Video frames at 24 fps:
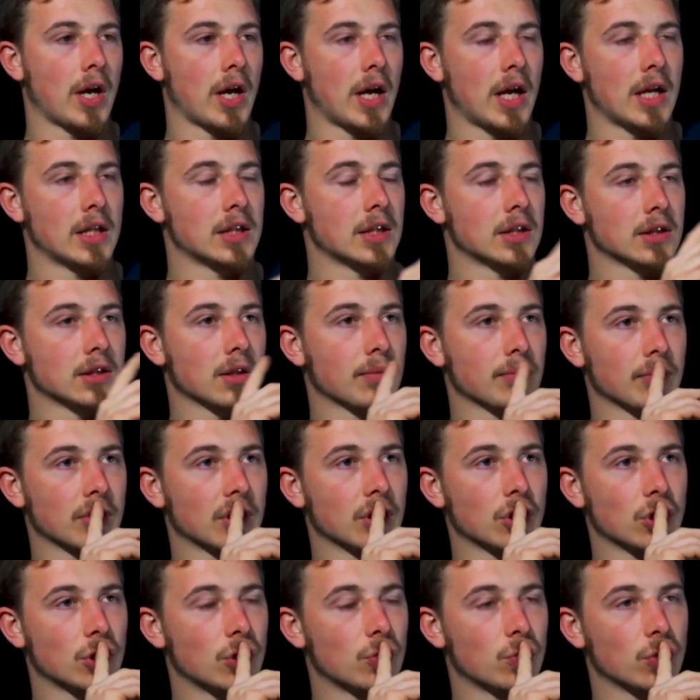is it something
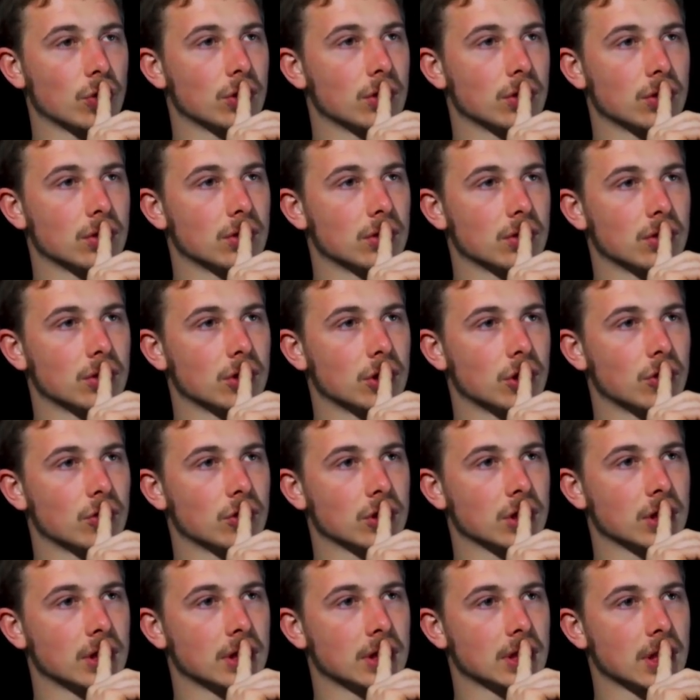that you wouldn't
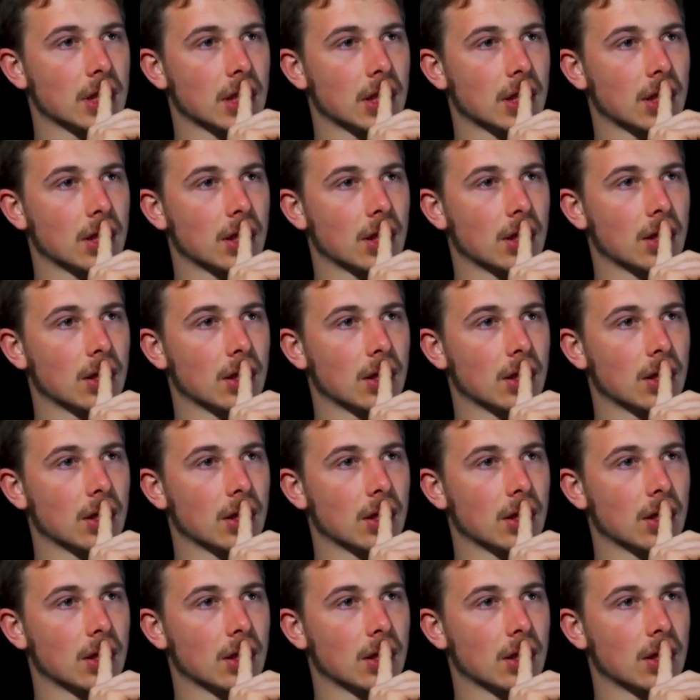usually see?